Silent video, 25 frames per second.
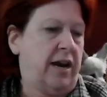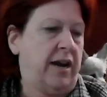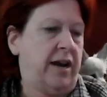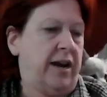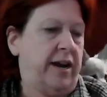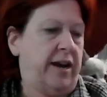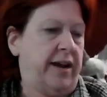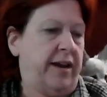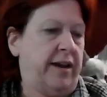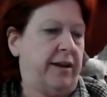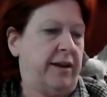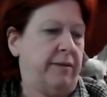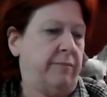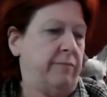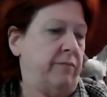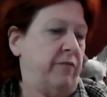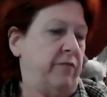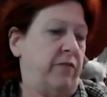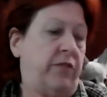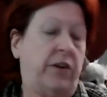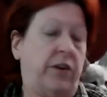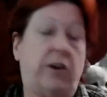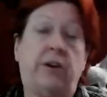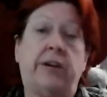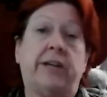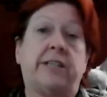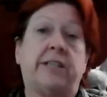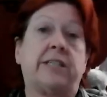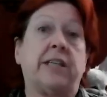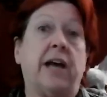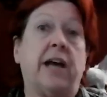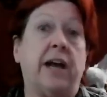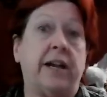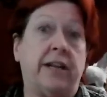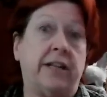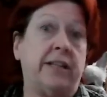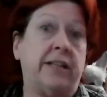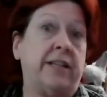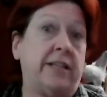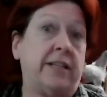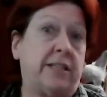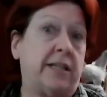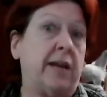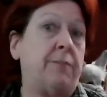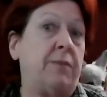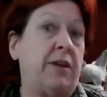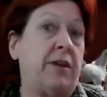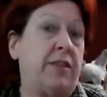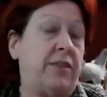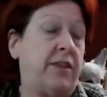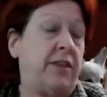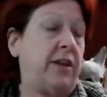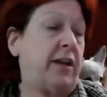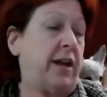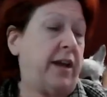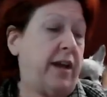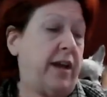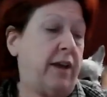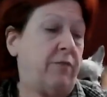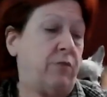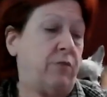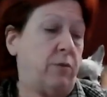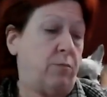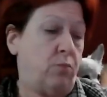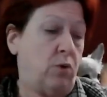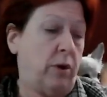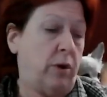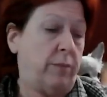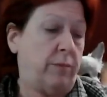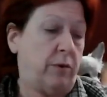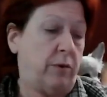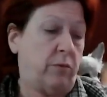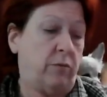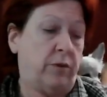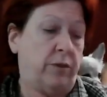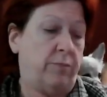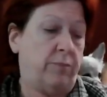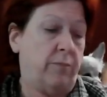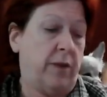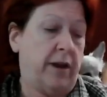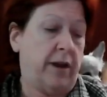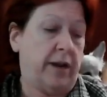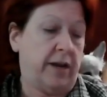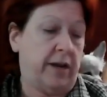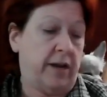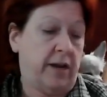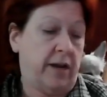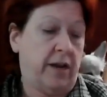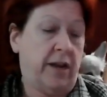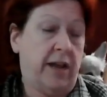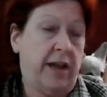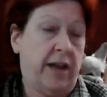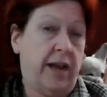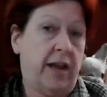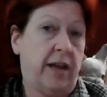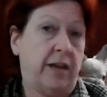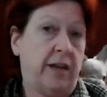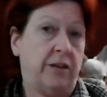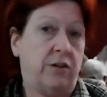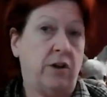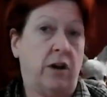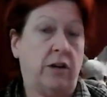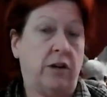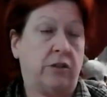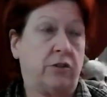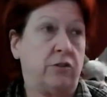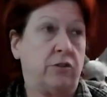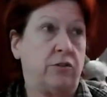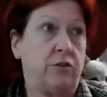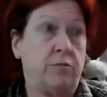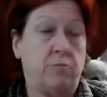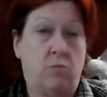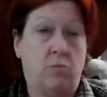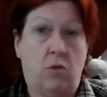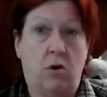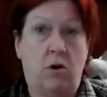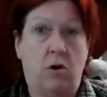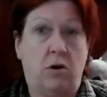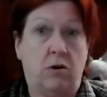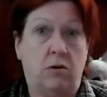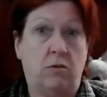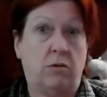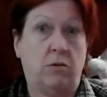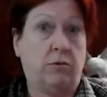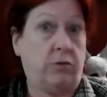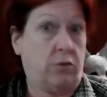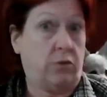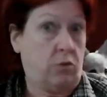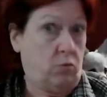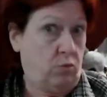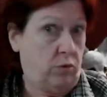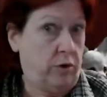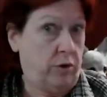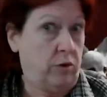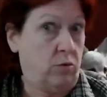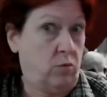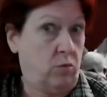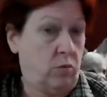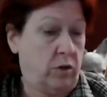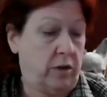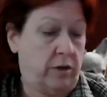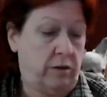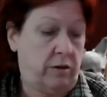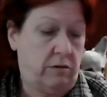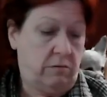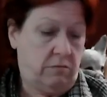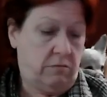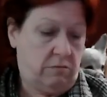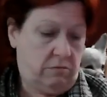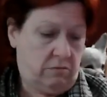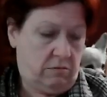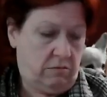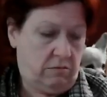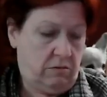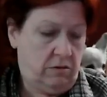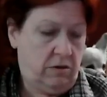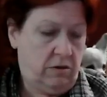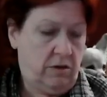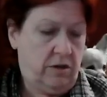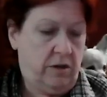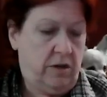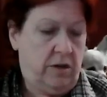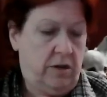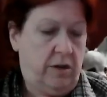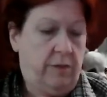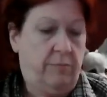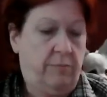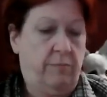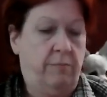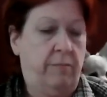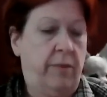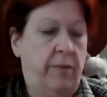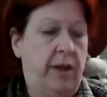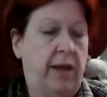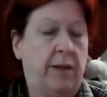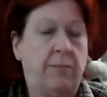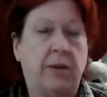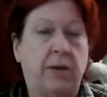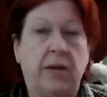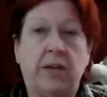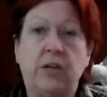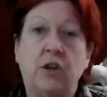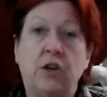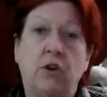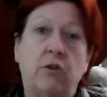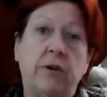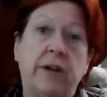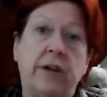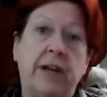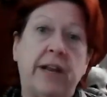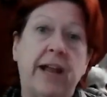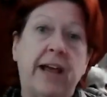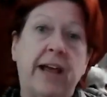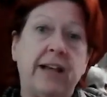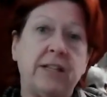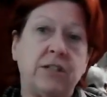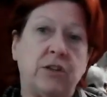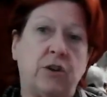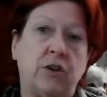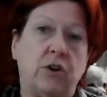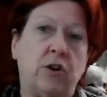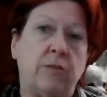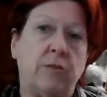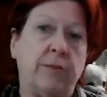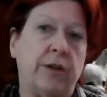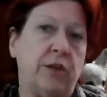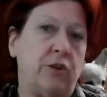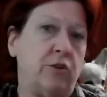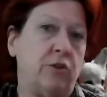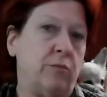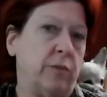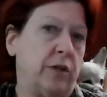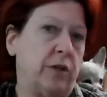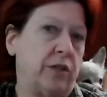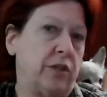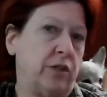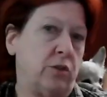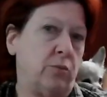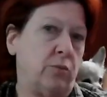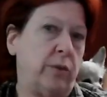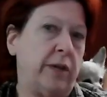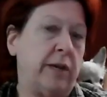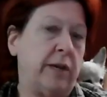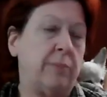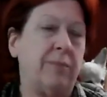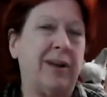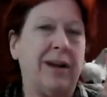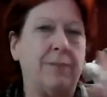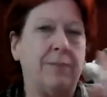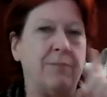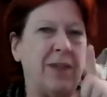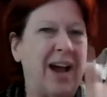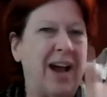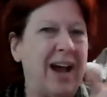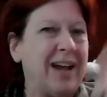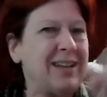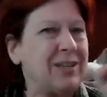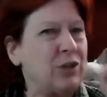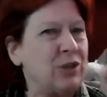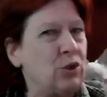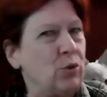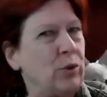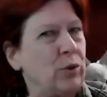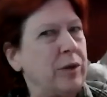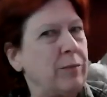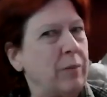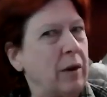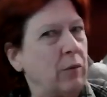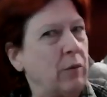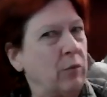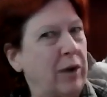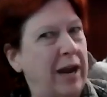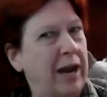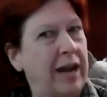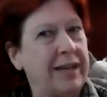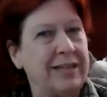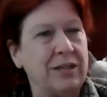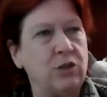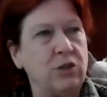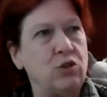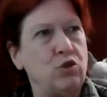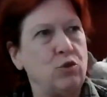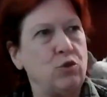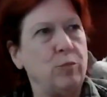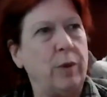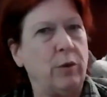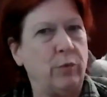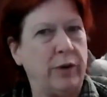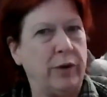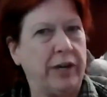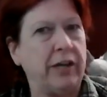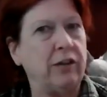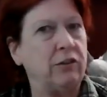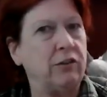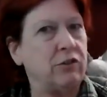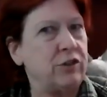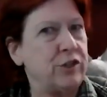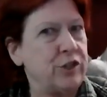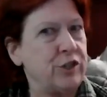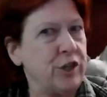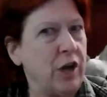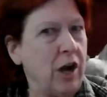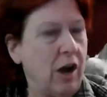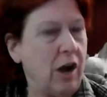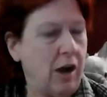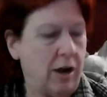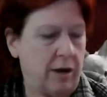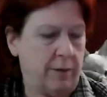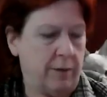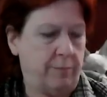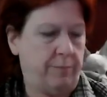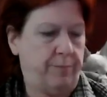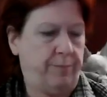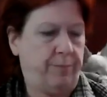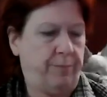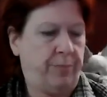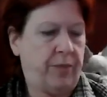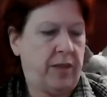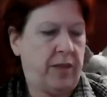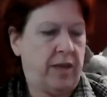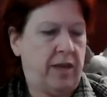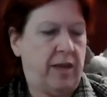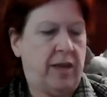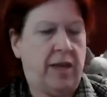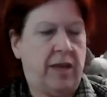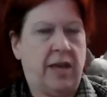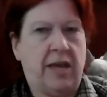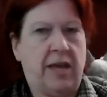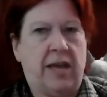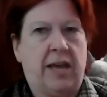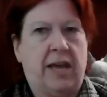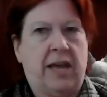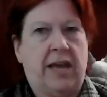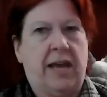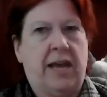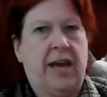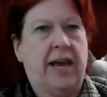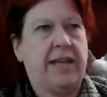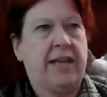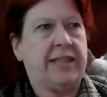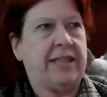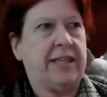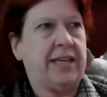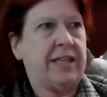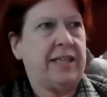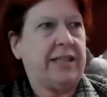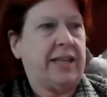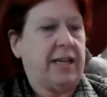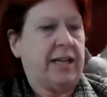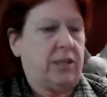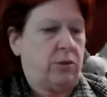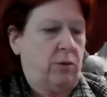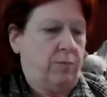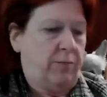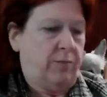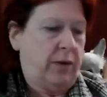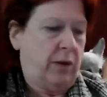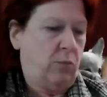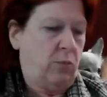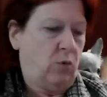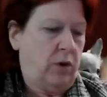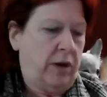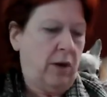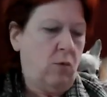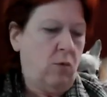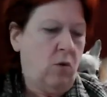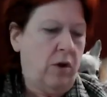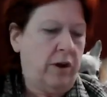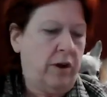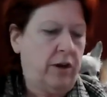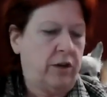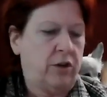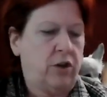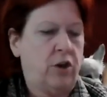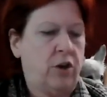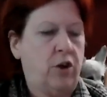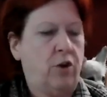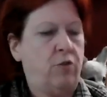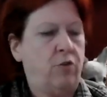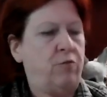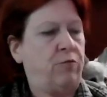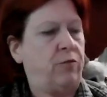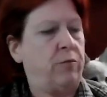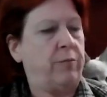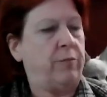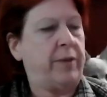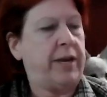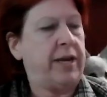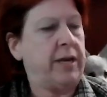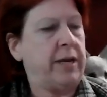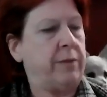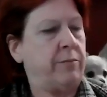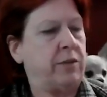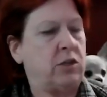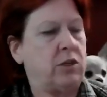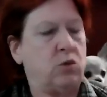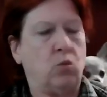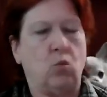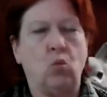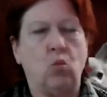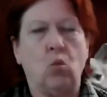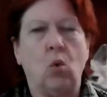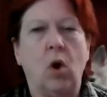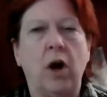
I'm very excited. This time, I think I have an appointment with my hand doctor tomorrow, the real one. Maybe, it hasn't hurt me too much this weekend, but I didn't do my regular job. I think that's, but what I want to know from him is